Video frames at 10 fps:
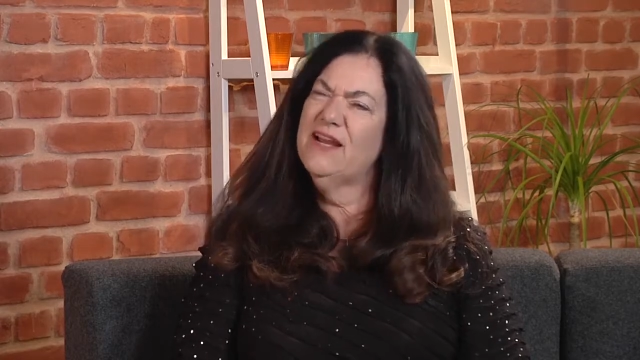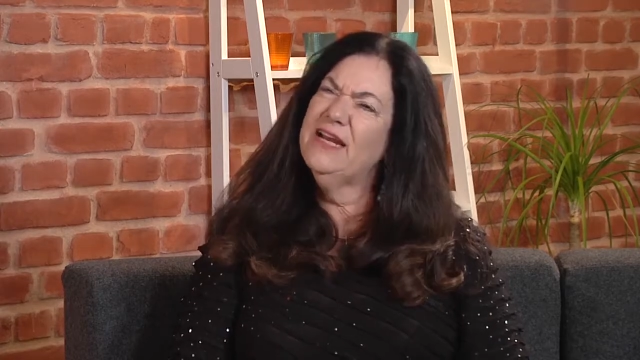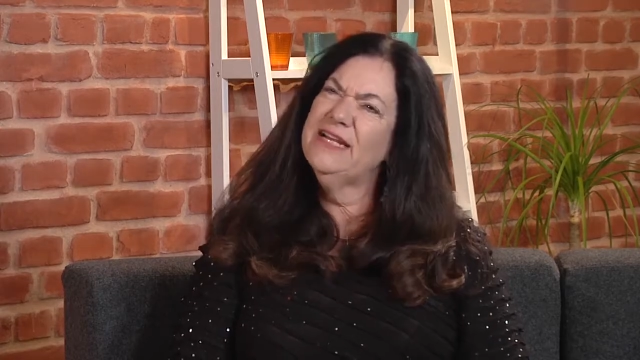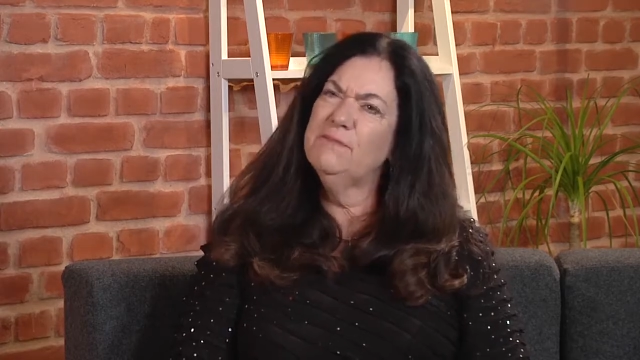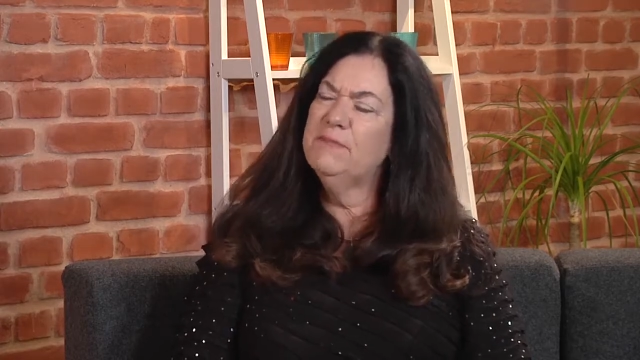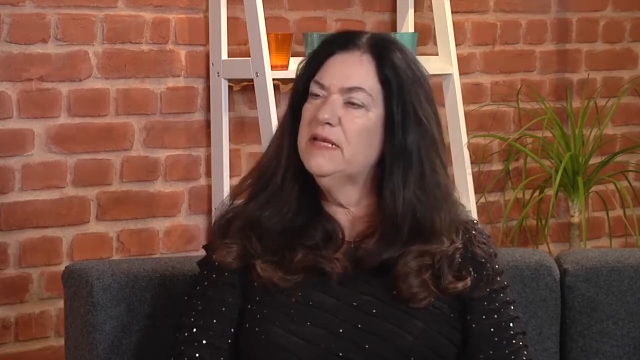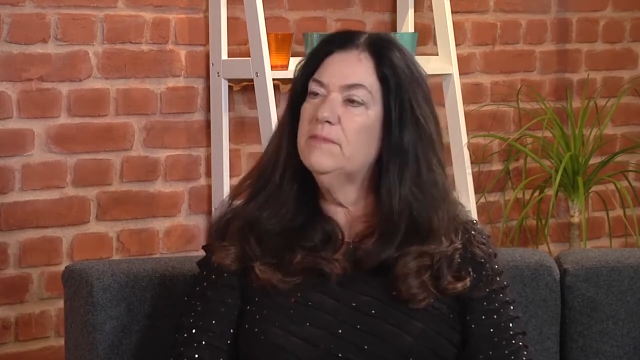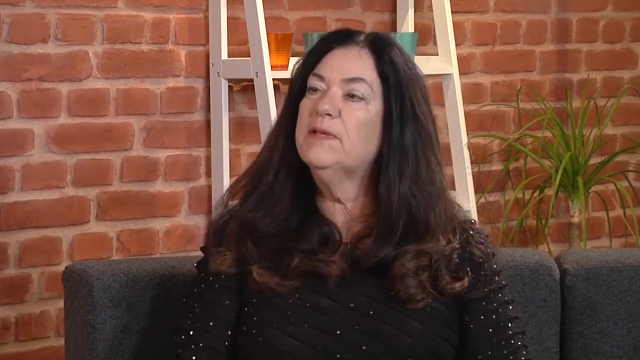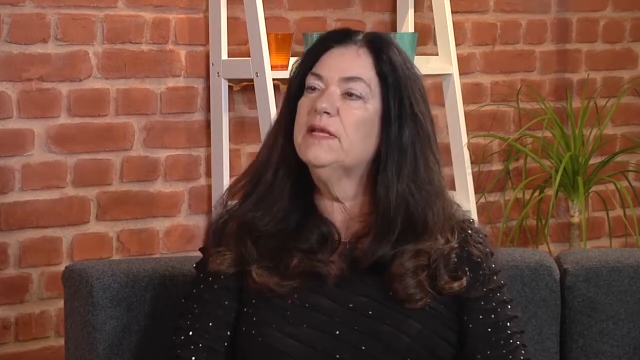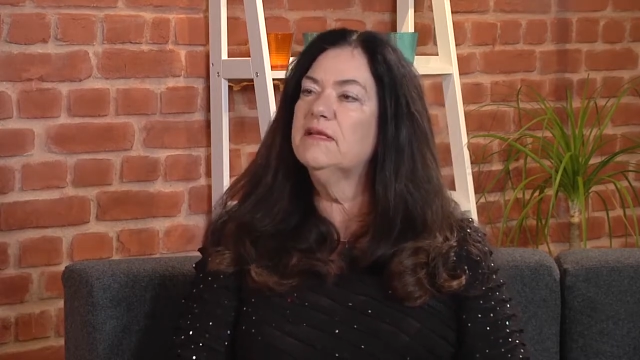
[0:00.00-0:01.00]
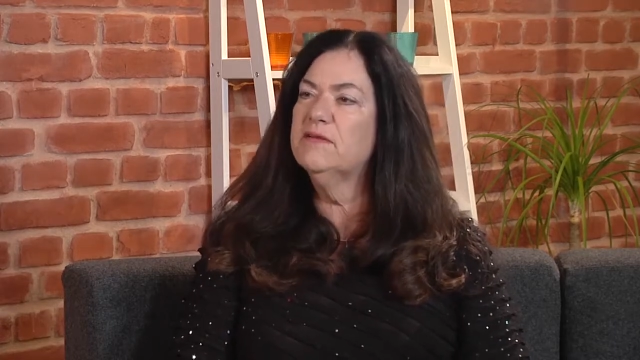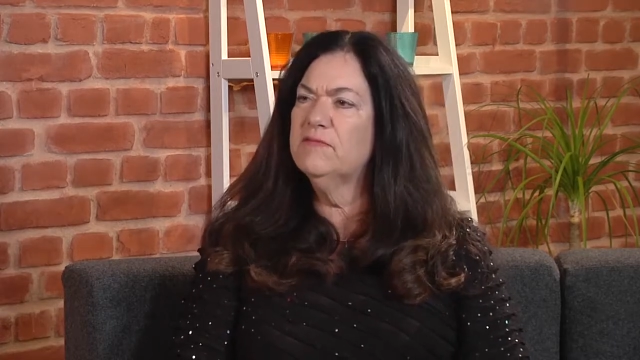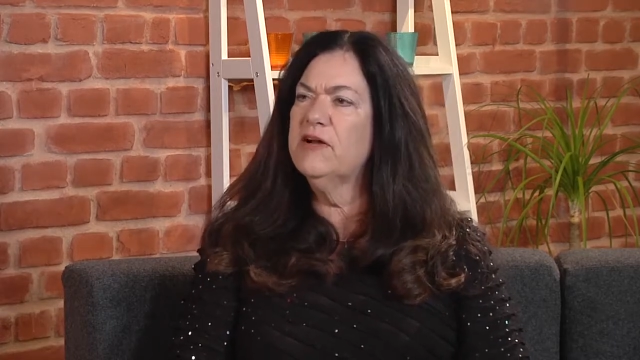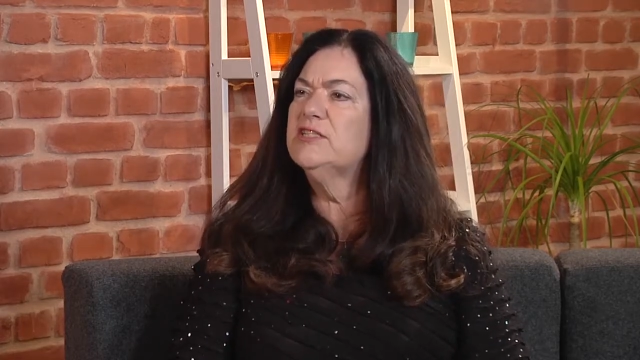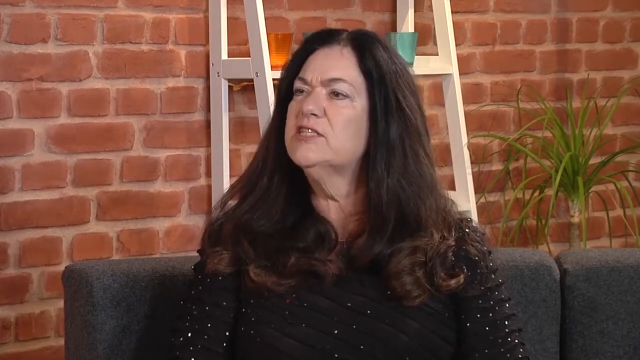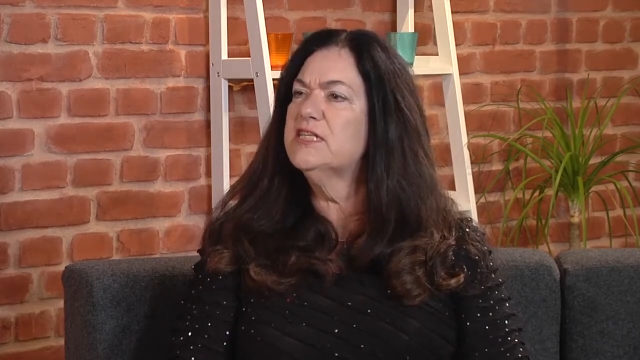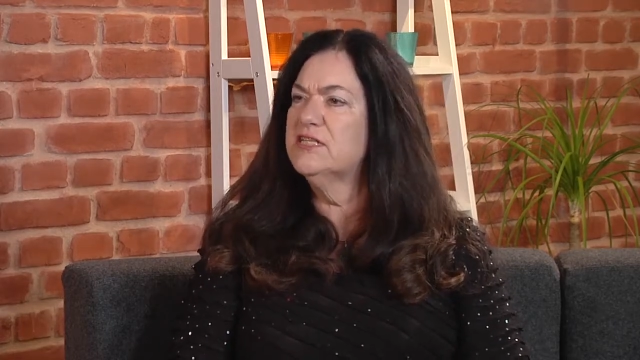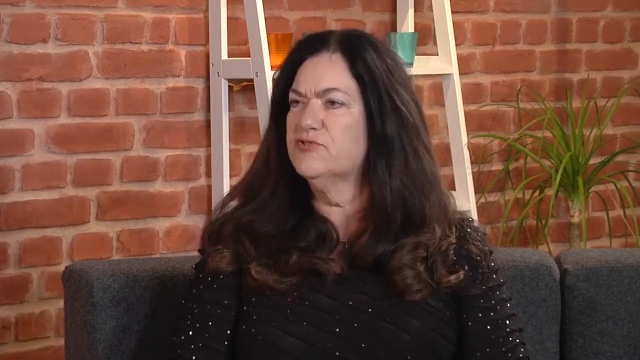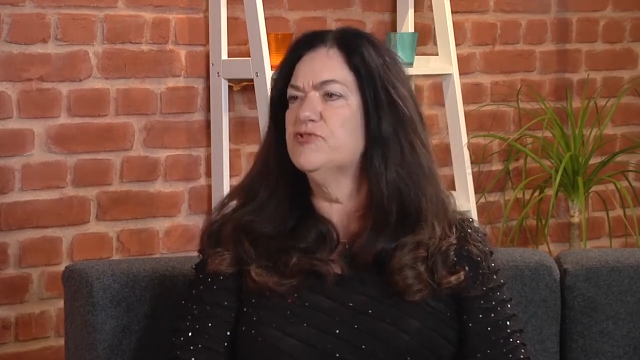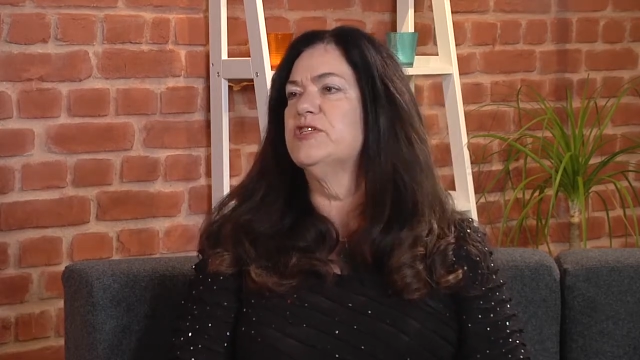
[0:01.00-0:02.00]
Not in a manipulative way, just in
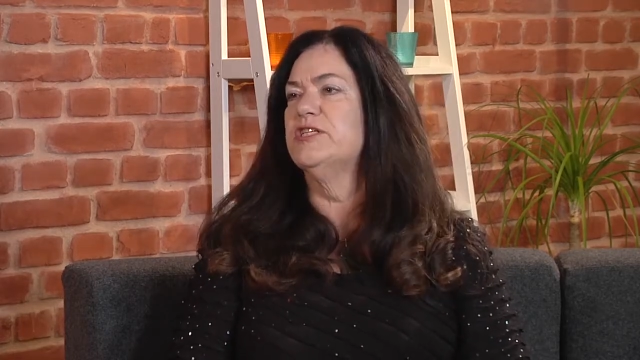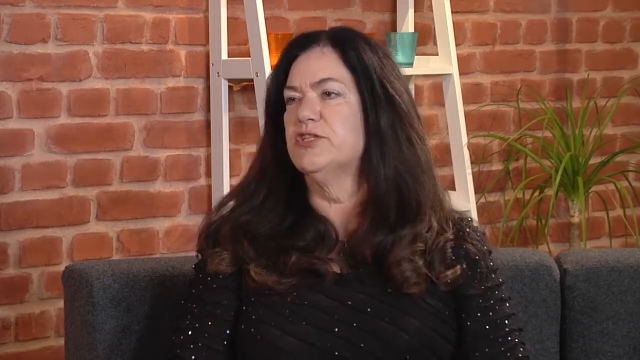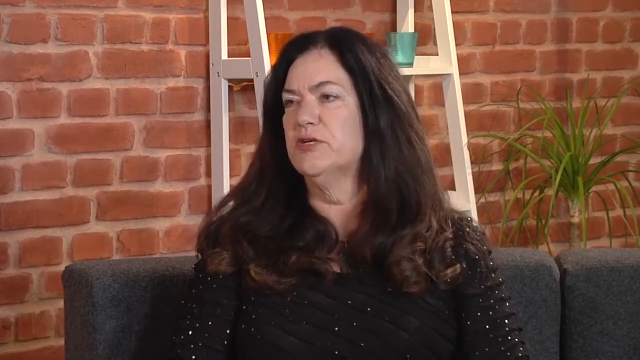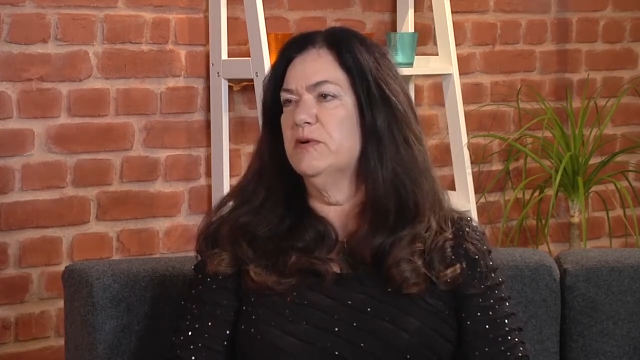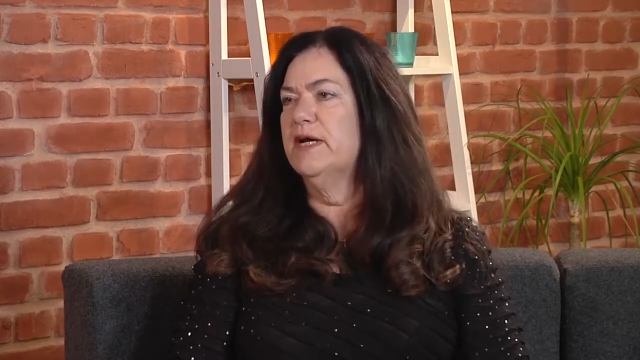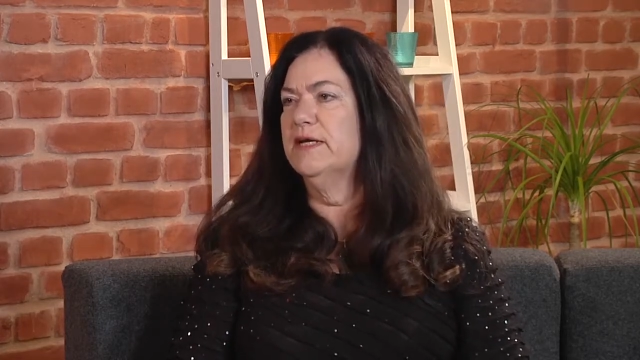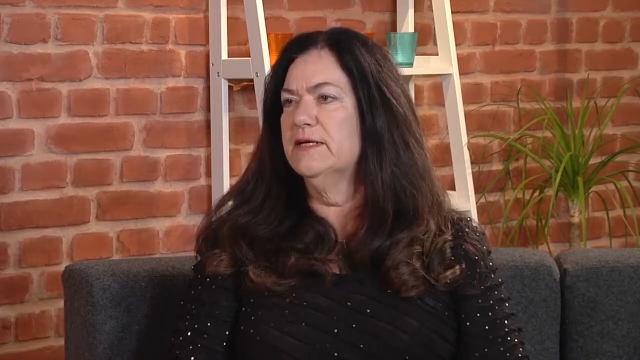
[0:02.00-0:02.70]
a strategic way.